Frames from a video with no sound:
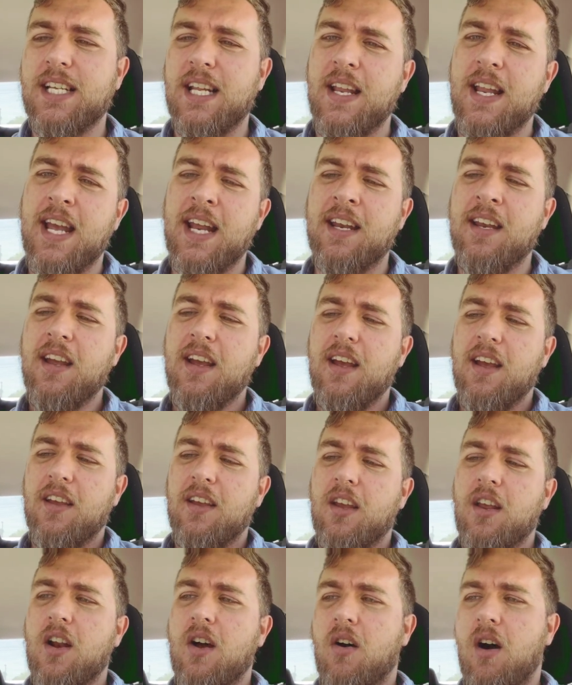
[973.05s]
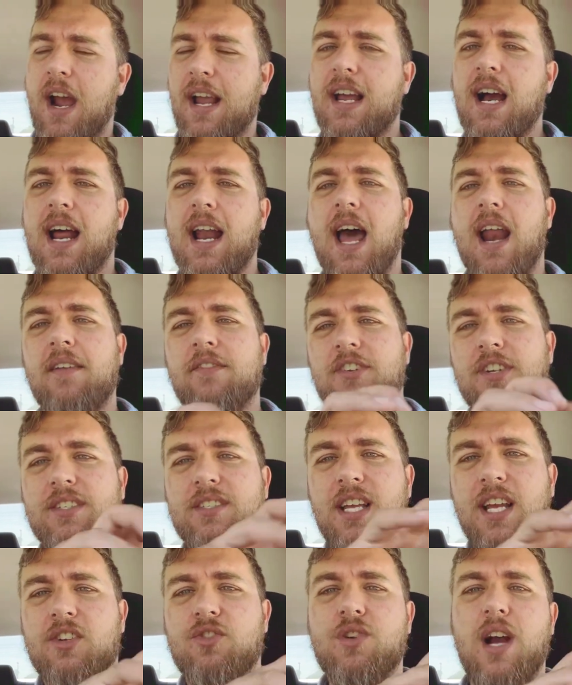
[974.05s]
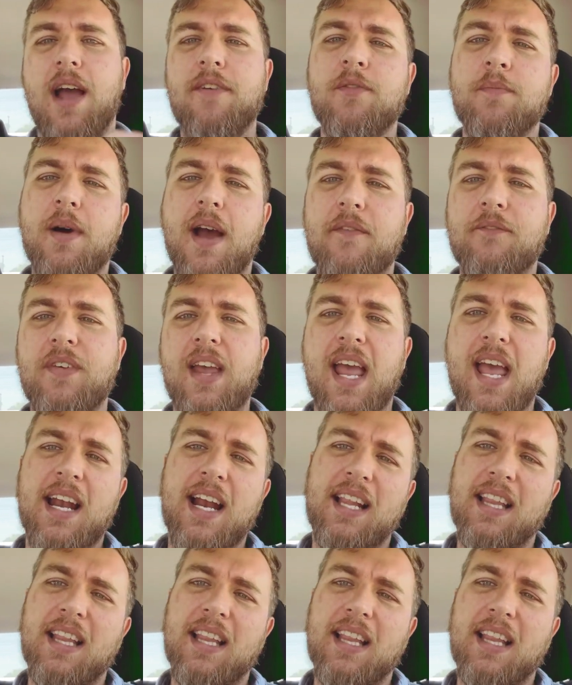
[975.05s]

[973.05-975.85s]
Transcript: And then, you know, I got out of just like driving my van.